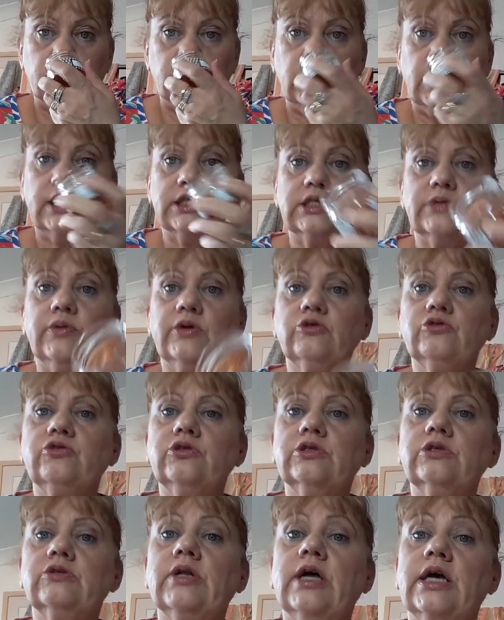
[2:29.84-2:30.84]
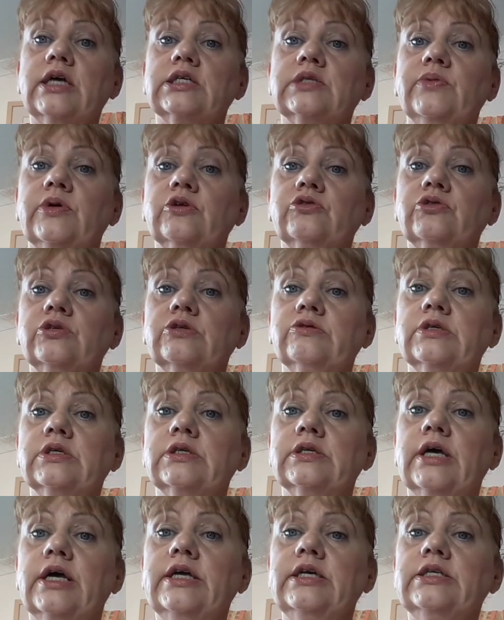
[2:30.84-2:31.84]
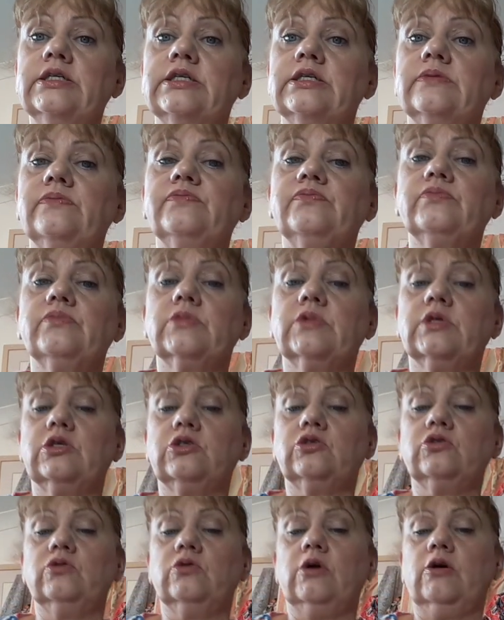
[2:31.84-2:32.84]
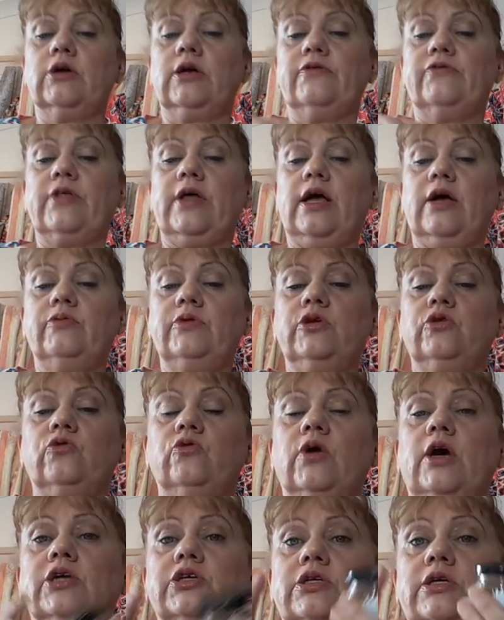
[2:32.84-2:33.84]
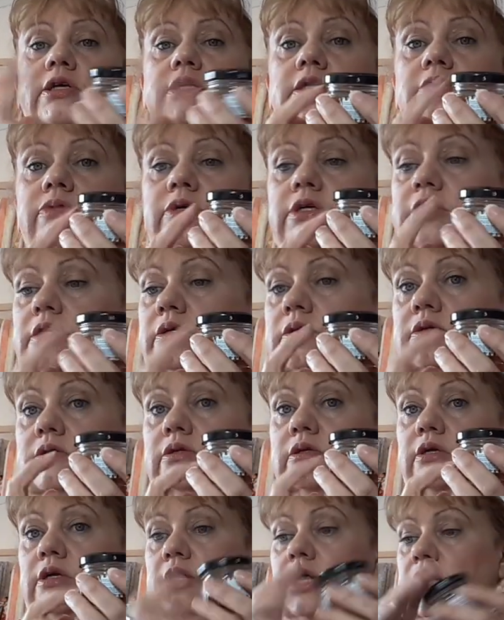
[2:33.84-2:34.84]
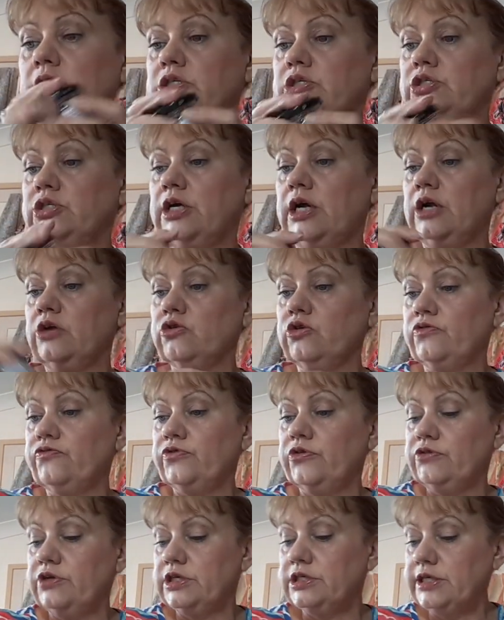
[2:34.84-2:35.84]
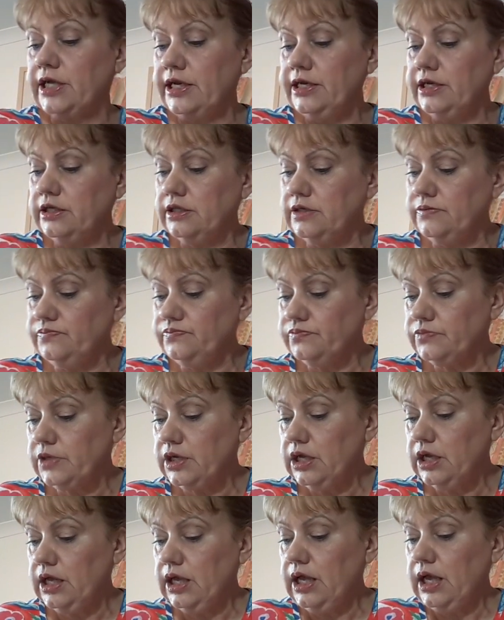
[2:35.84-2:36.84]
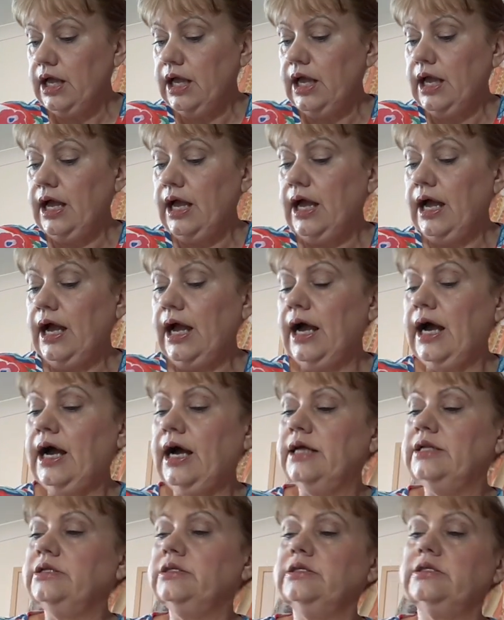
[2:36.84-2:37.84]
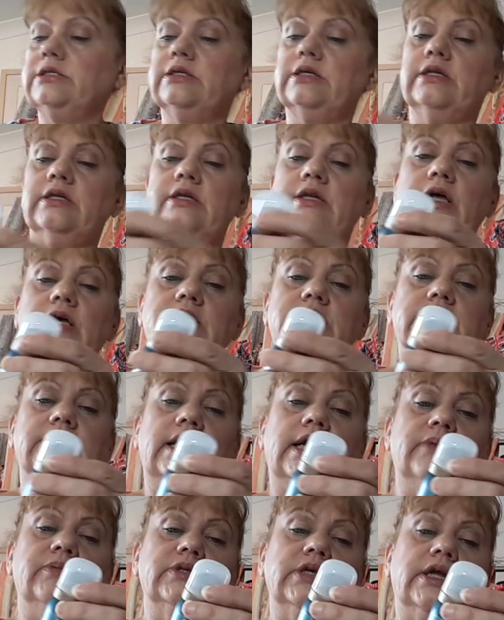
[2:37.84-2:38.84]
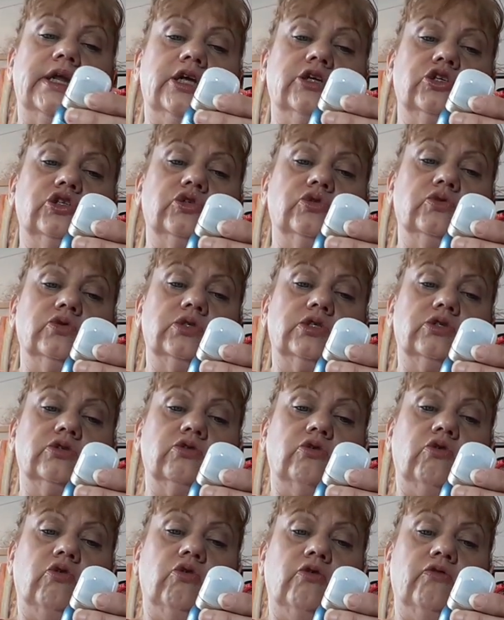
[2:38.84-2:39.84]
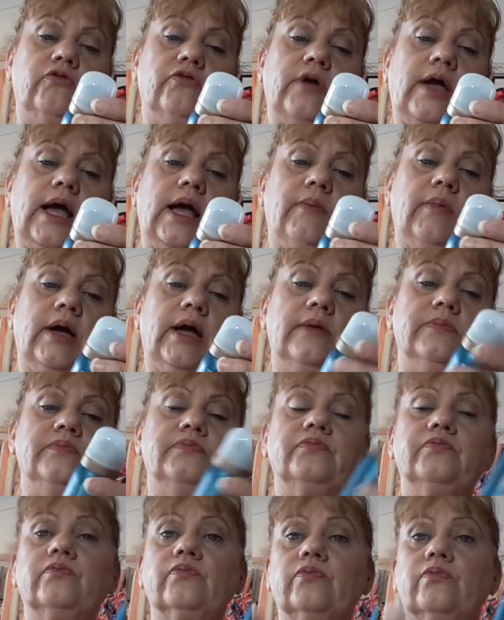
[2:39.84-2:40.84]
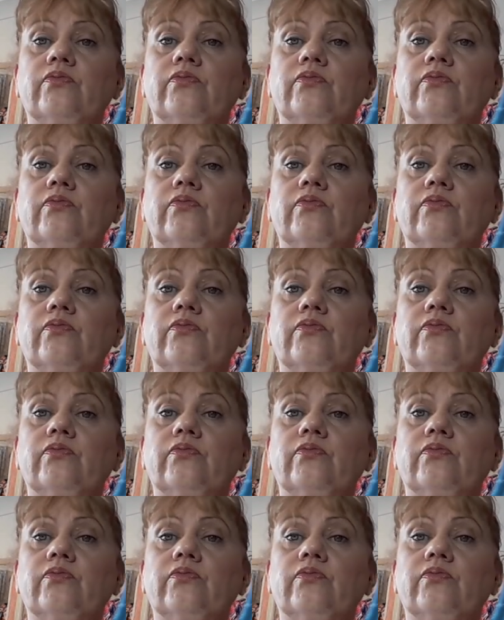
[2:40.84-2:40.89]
That smells really nice. So I'll give that a wee go. Actually, like the wee glass jar, good for recycling. And the next item is a Rituals of Haman